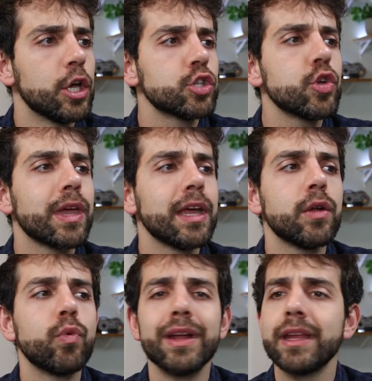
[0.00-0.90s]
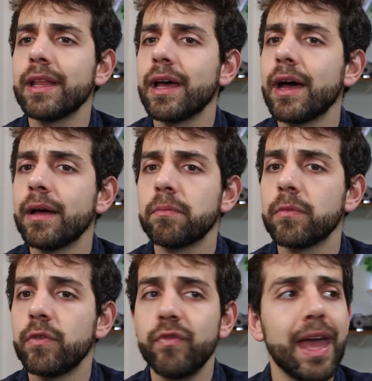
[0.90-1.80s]
So you can run in a
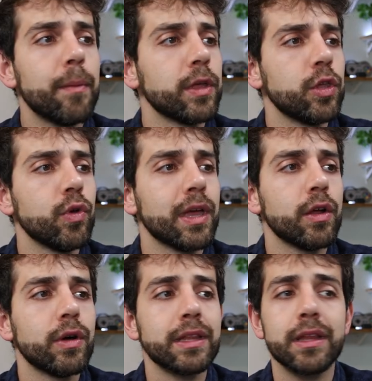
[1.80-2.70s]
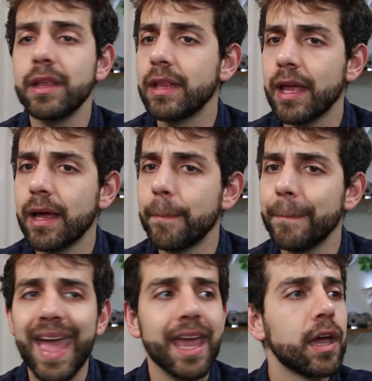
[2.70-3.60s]
VM, you can run in a
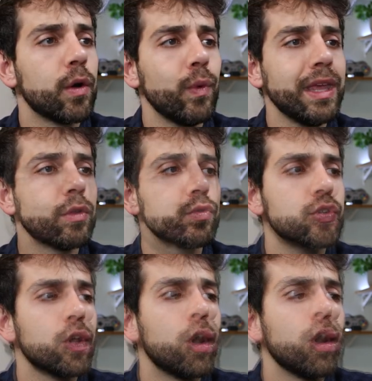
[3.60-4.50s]
Mac, Windows.